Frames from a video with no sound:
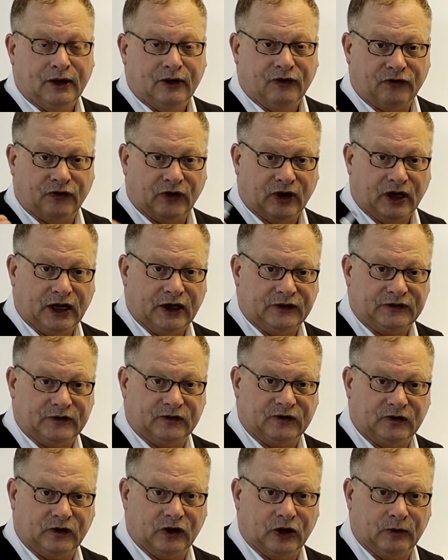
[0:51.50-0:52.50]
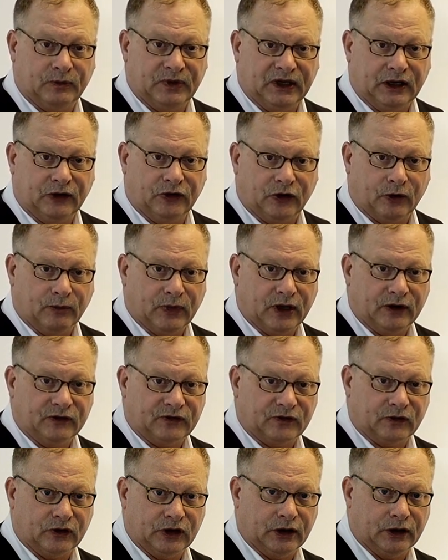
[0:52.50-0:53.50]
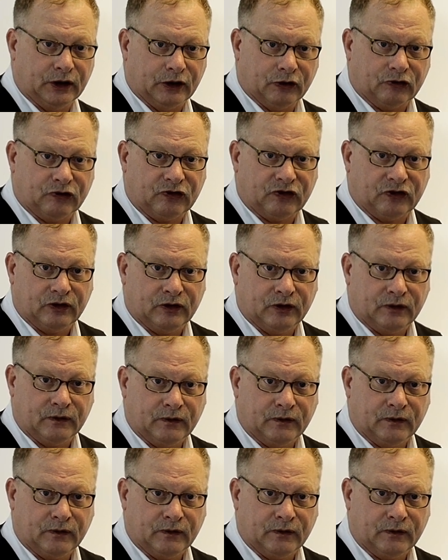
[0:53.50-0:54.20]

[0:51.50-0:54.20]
For us, it's going to be either months or years.